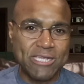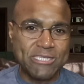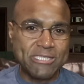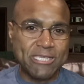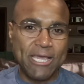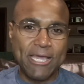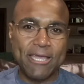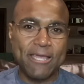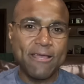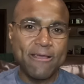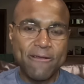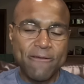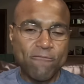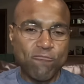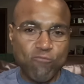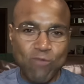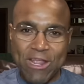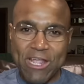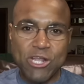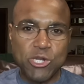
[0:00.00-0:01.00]
I say
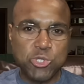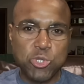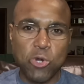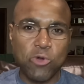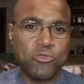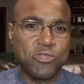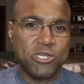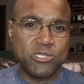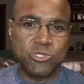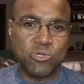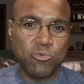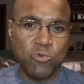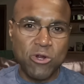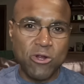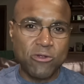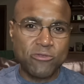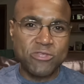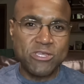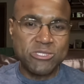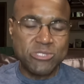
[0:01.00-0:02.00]
rent control doesn't
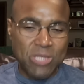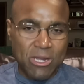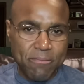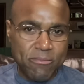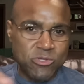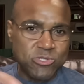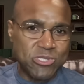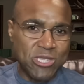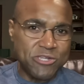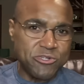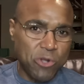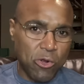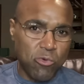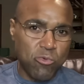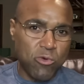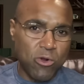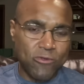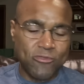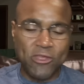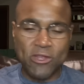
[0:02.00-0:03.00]
work. These numbers, they don't
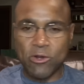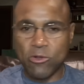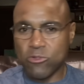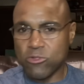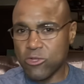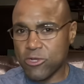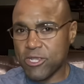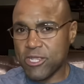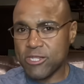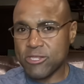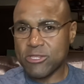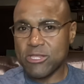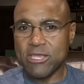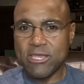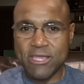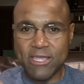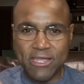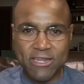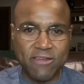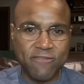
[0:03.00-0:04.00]
work. They don't look at
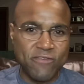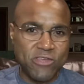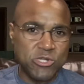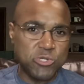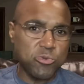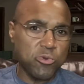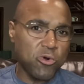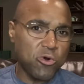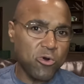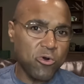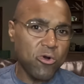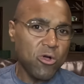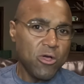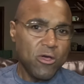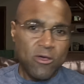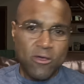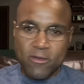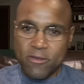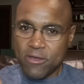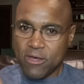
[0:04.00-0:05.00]
the individual,
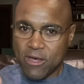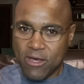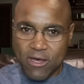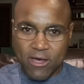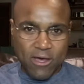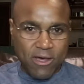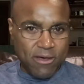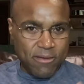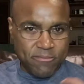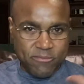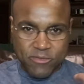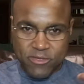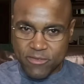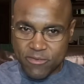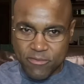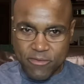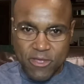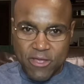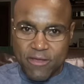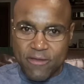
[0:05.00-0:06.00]

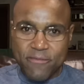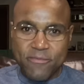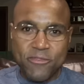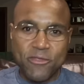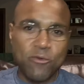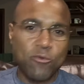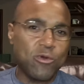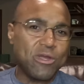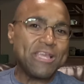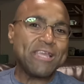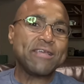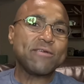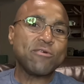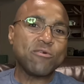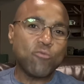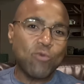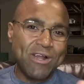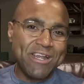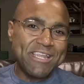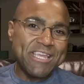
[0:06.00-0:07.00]

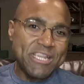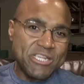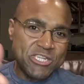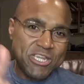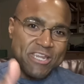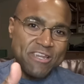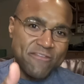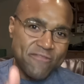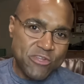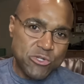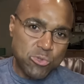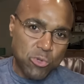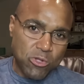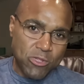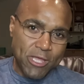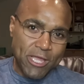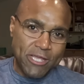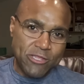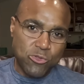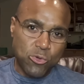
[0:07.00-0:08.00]
what each individual
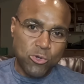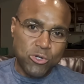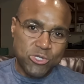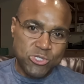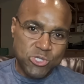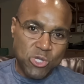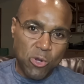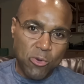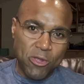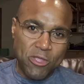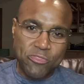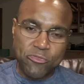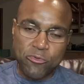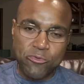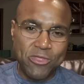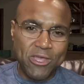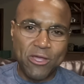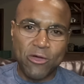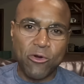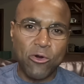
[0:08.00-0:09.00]
landlord is going through.
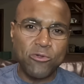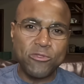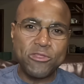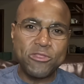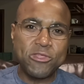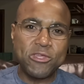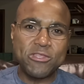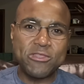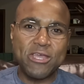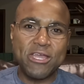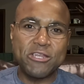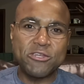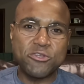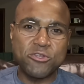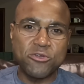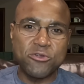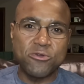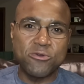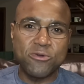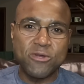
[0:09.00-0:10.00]
The only thing they
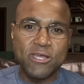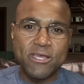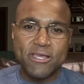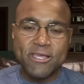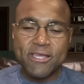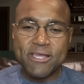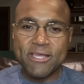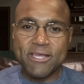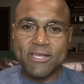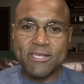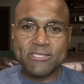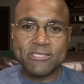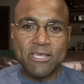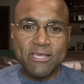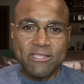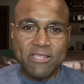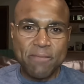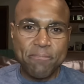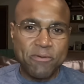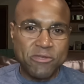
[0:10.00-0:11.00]
do is
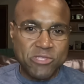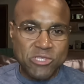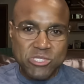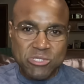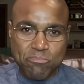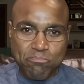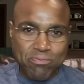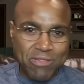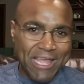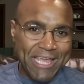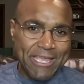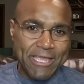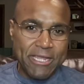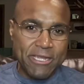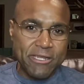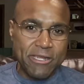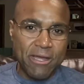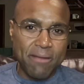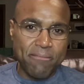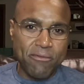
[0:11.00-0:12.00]
they put this
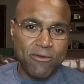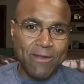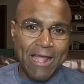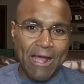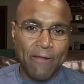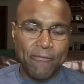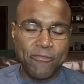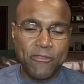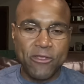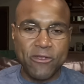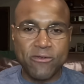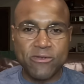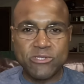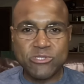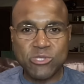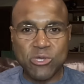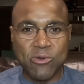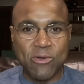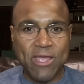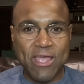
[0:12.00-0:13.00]
blanket number out there as
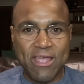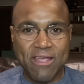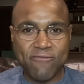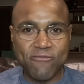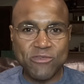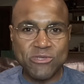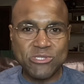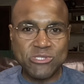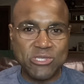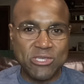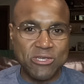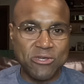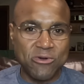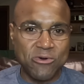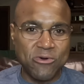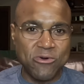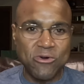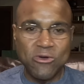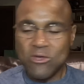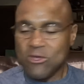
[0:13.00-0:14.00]
though every
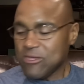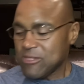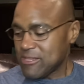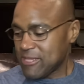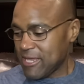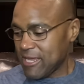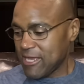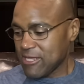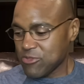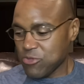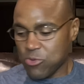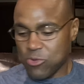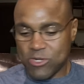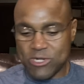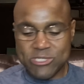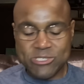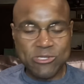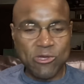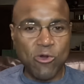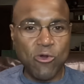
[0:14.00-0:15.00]
single landlord
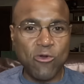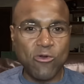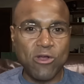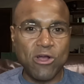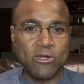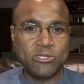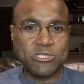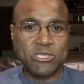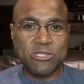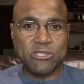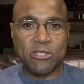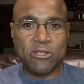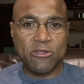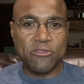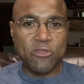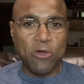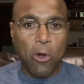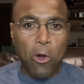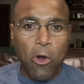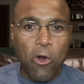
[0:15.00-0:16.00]
is sitting there
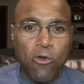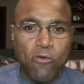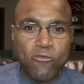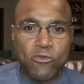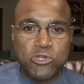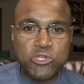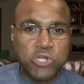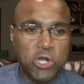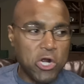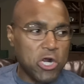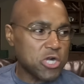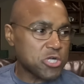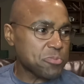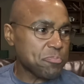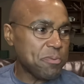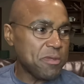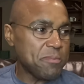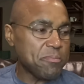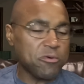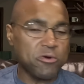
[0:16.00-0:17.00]
and they'll overcharge
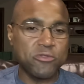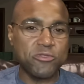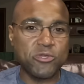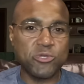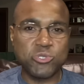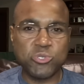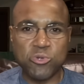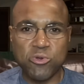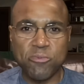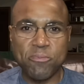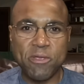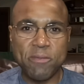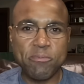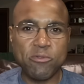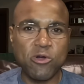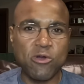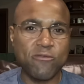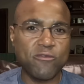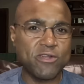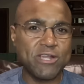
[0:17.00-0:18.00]
people and they'll screw
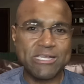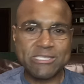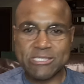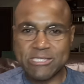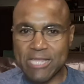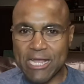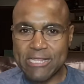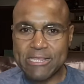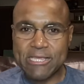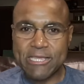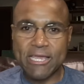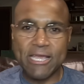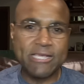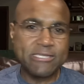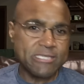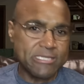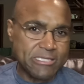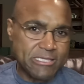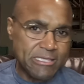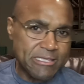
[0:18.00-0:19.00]
people over. And that's not the
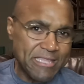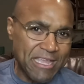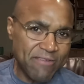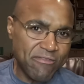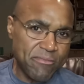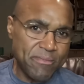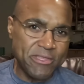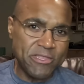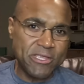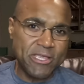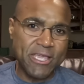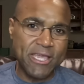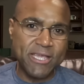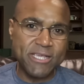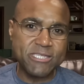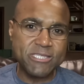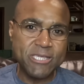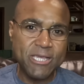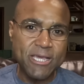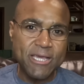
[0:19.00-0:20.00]
case. It's never been the
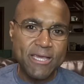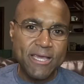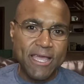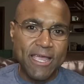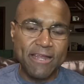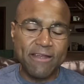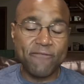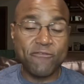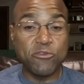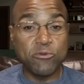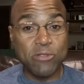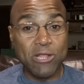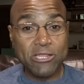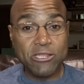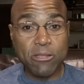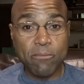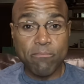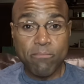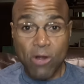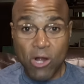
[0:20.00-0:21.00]
case. And if you
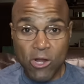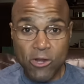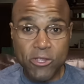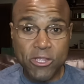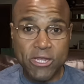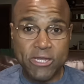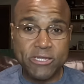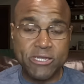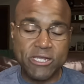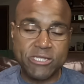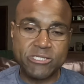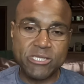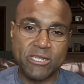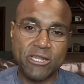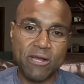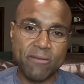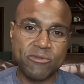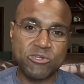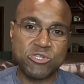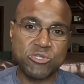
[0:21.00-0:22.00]
let the market dictate
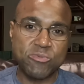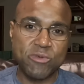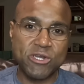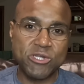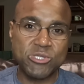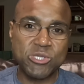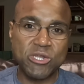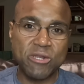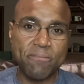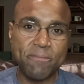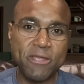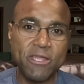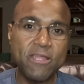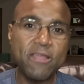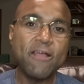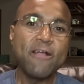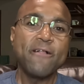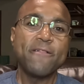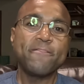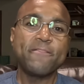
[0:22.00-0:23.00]
how much the rent is going to
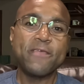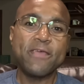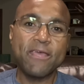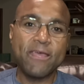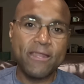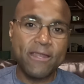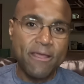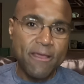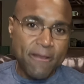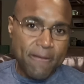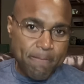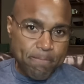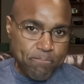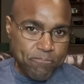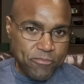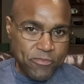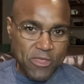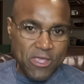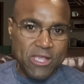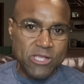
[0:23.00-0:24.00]
be, then
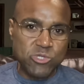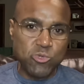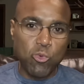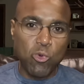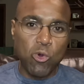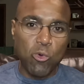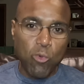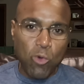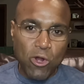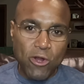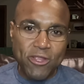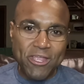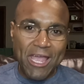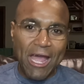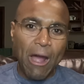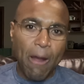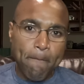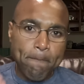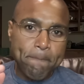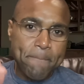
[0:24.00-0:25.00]
things will work
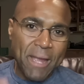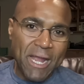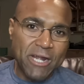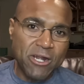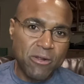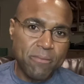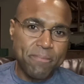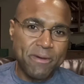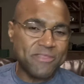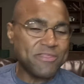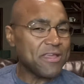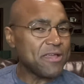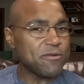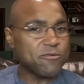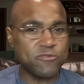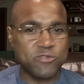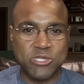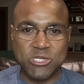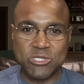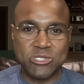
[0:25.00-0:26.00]
out better, but
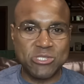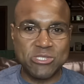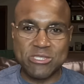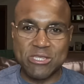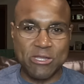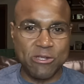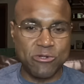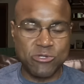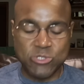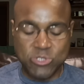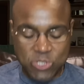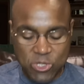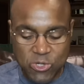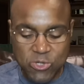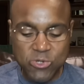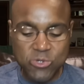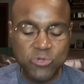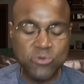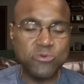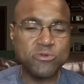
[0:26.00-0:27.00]
they're
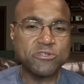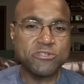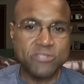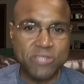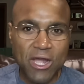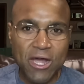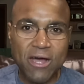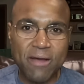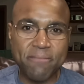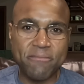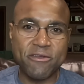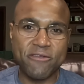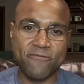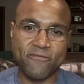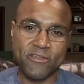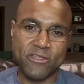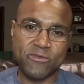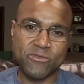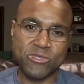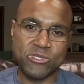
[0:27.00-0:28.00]
too dumb to
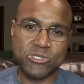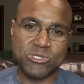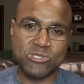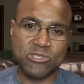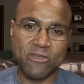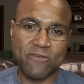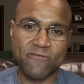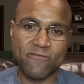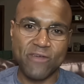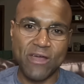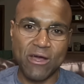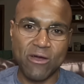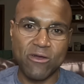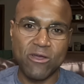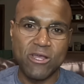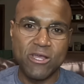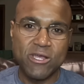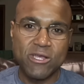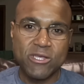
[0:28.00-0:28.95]
figure this stuff out.